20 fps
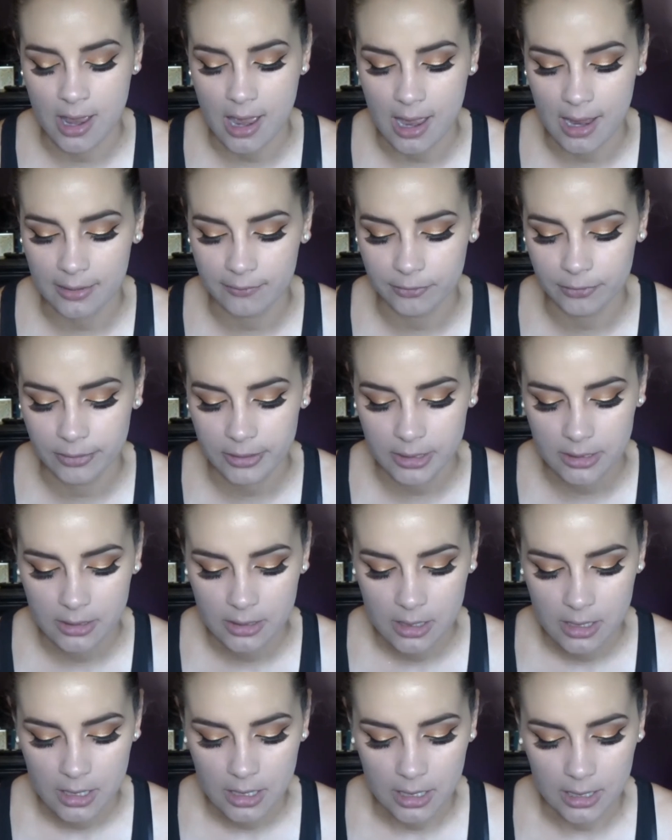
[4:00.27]
Ivory,
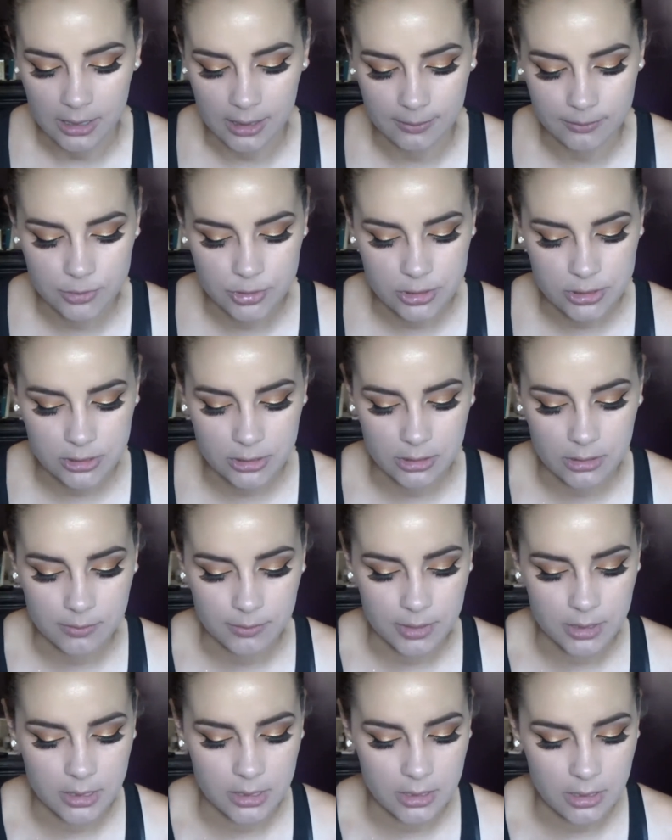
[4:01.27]
and I'm just going to
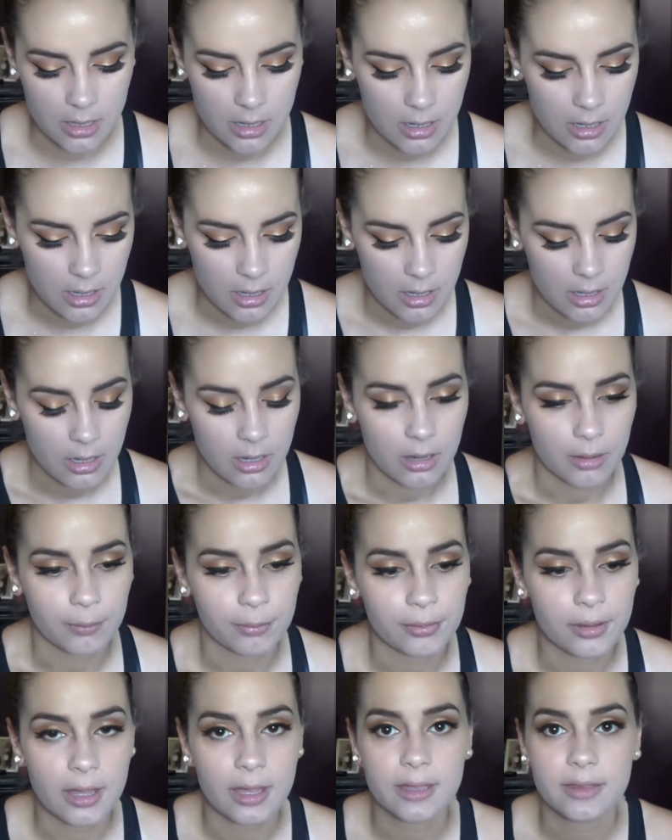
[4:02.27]
be
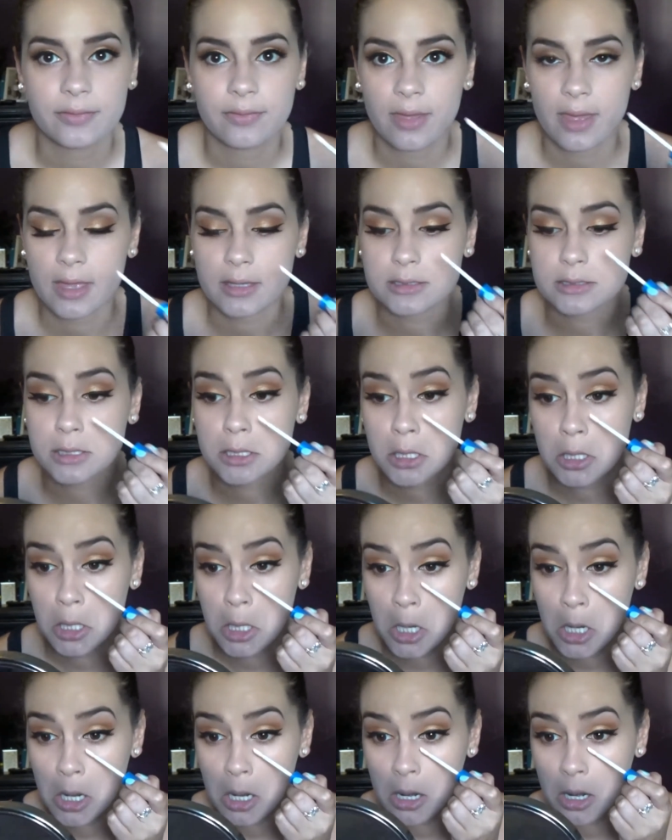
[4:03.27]
applying that
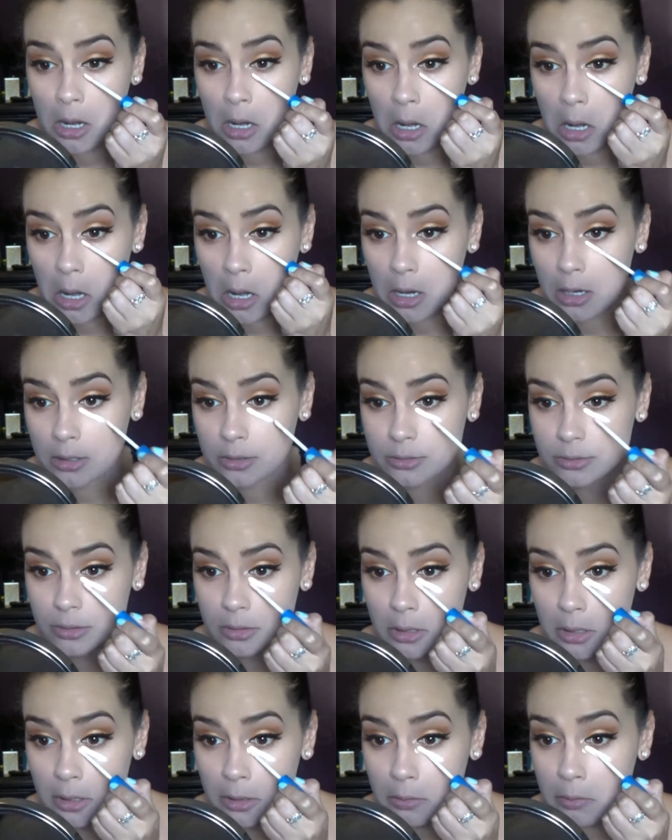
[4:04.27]

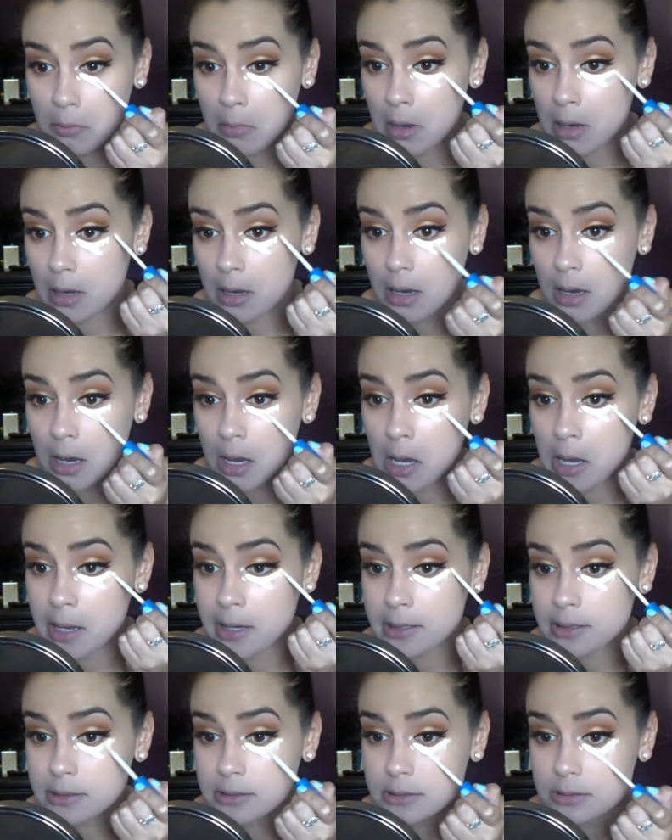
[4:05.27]
underneath my
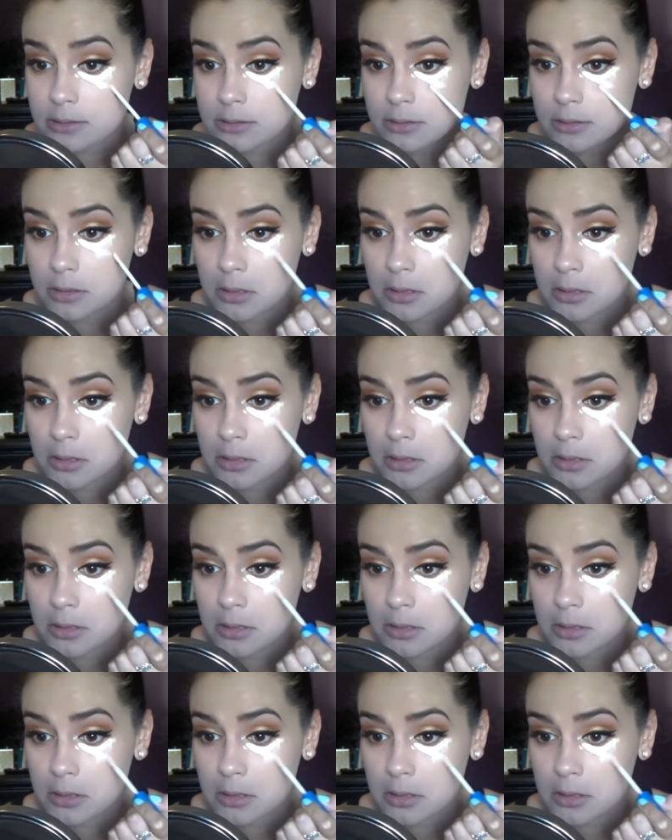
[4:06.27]
eyes.